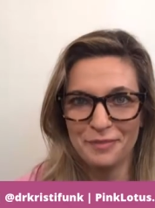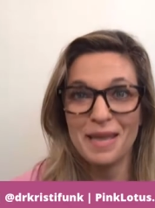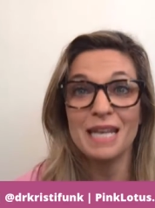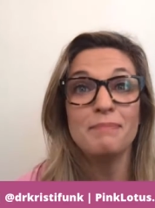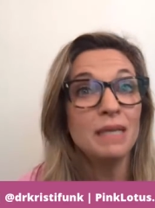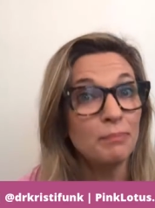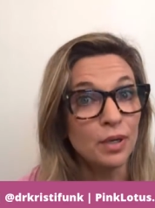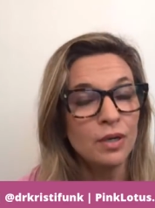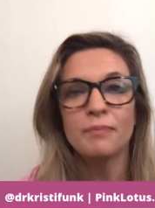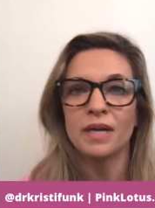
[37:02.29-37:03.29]
many
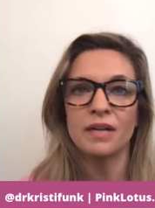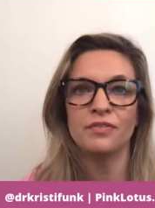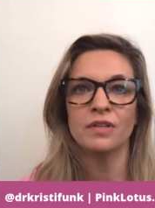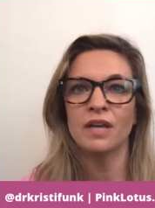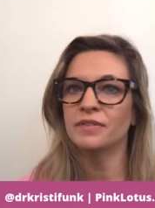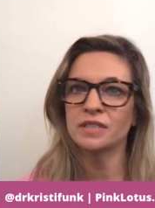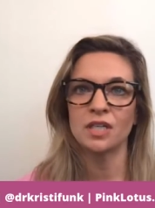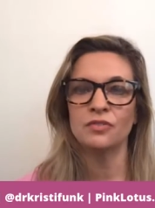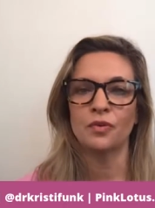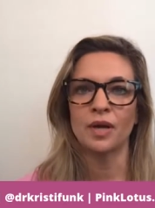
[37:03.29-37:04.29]
people, but if you love it,
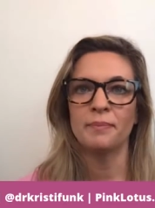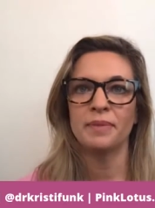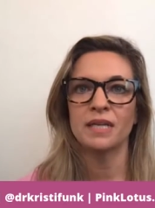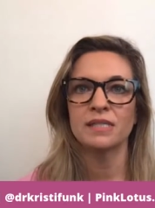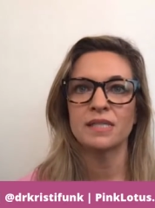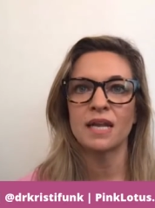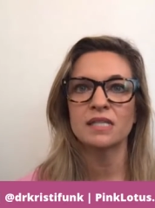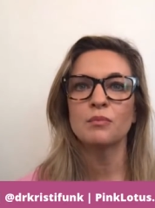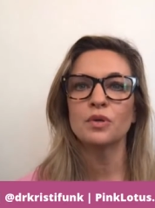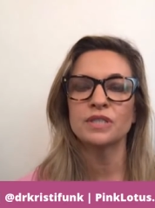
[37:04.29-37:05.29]
go for it because that
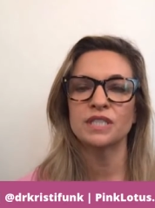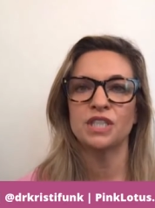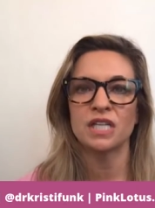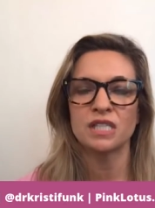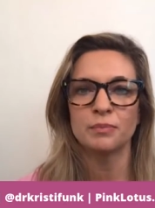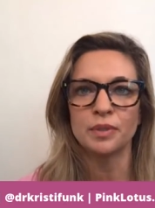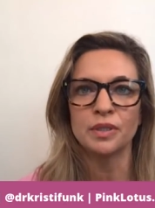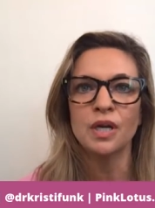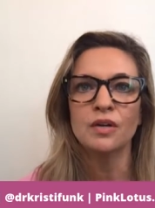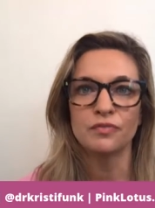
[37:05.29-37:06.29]
is a more
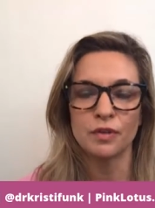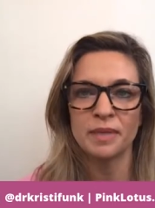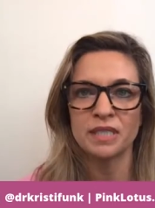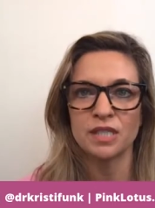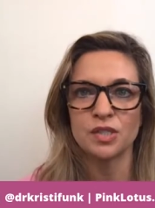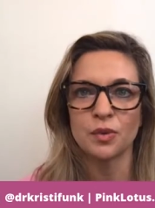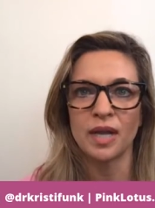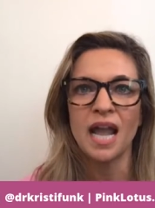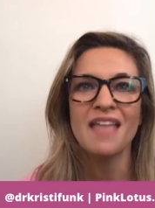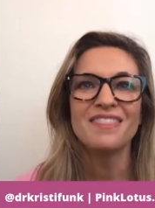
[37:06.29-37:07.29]
digestible fermented
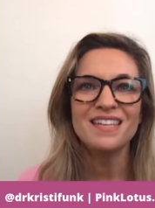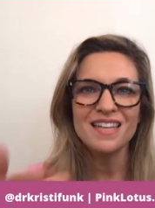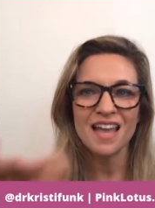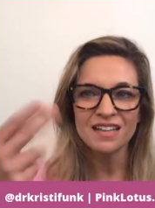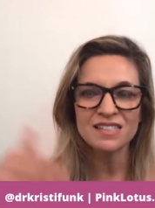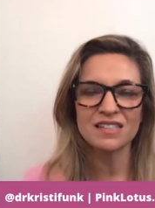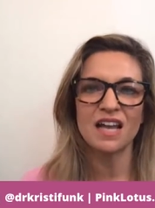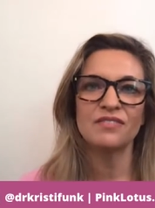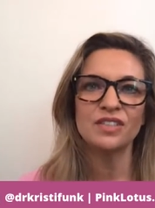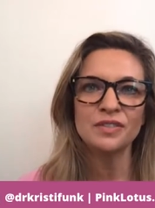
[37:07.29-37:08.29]
soy. The next
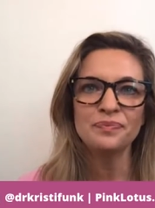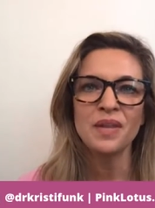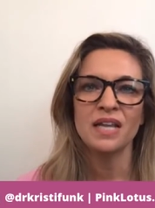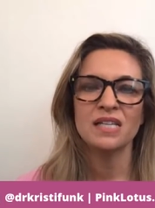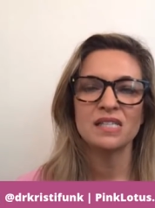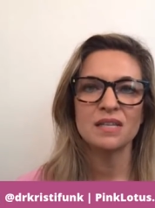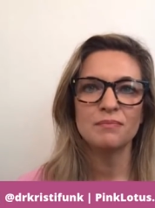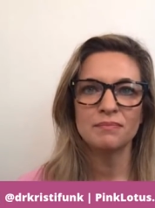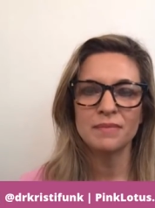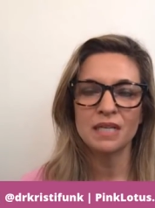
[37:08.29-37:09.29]
level is
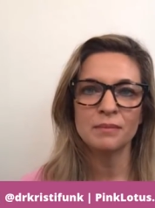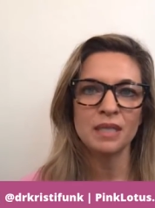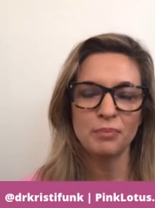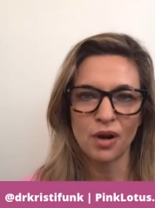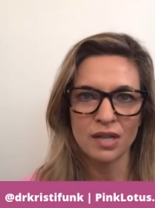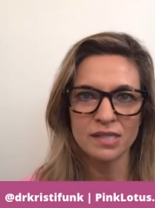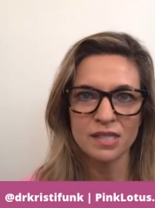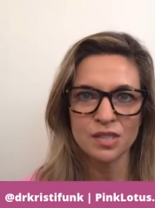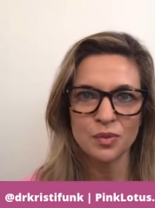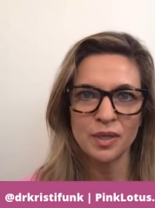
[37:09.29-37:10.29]
minimally
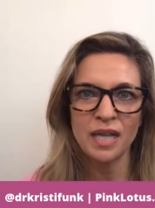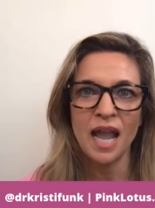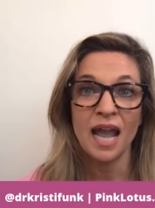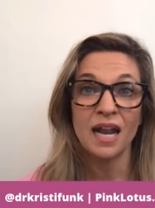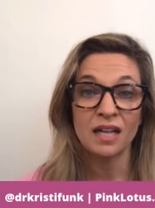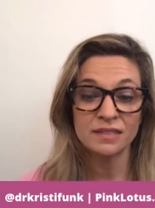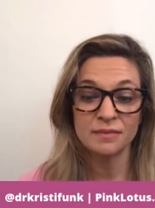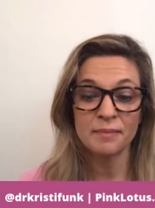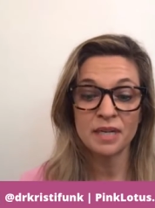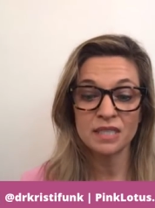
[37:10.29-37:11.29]
processed soy. And i
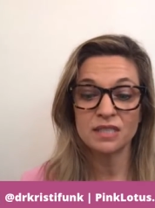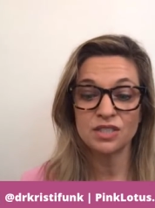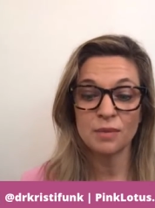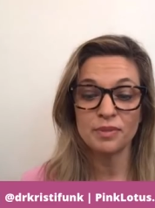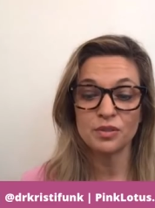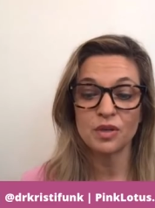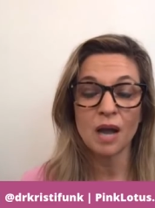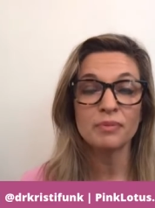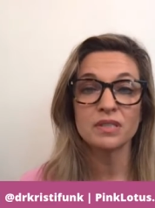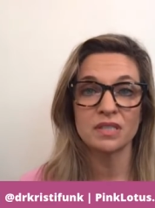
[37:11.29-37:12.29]
am going to jump into a
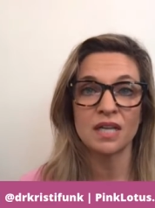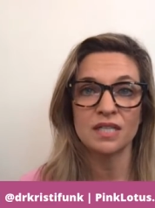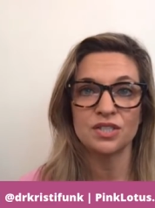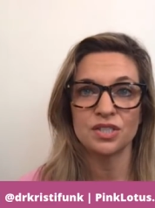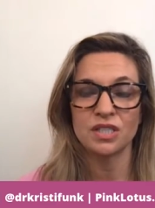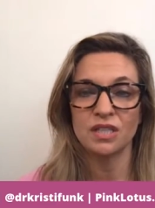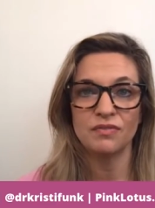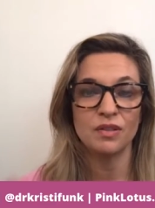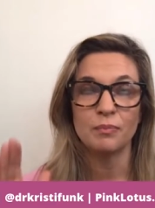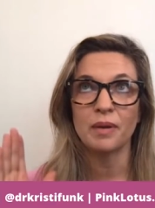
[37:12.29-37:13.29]
couple studies just to give
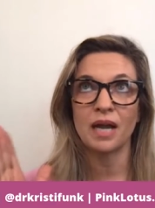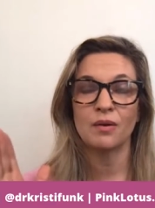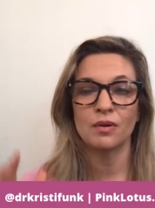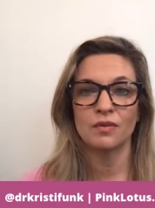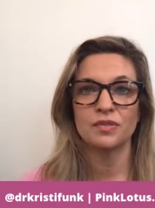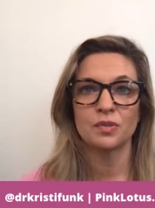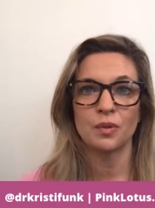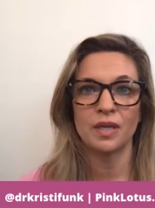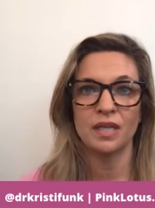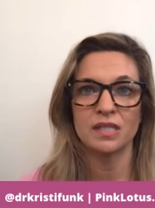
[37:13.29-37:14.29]
you the power of
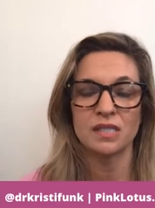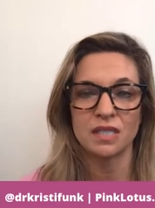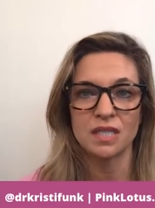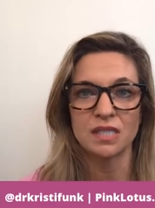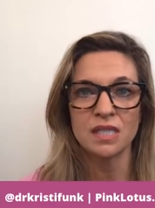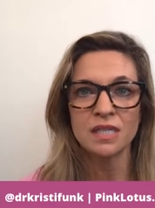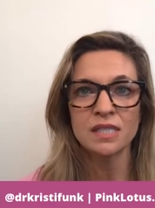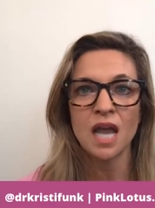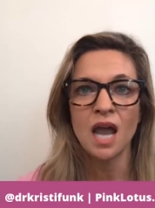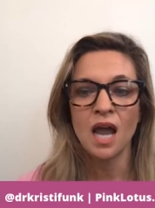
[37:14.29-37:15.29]
soy in statistics
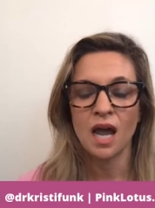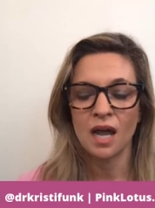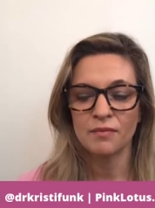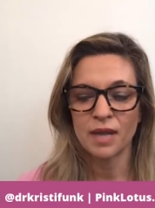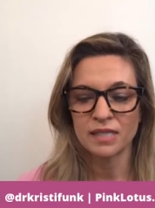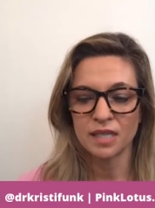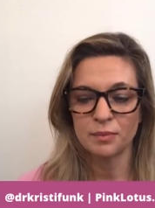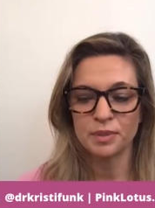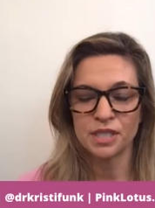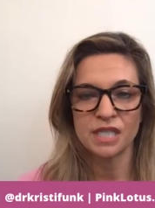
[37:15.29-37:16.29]
um, as they
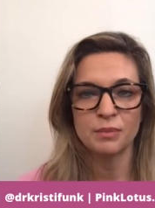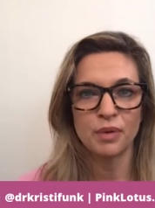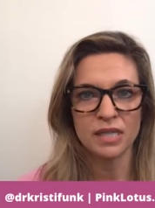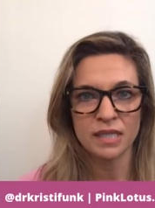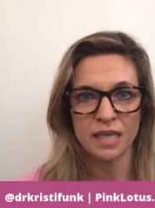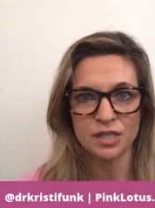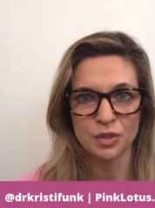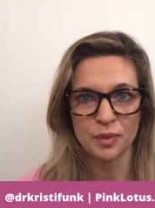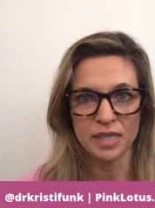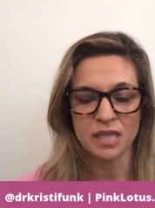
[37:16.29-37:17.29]
pertain to breast cancer
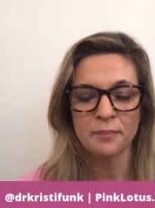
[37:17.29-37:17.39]
risk.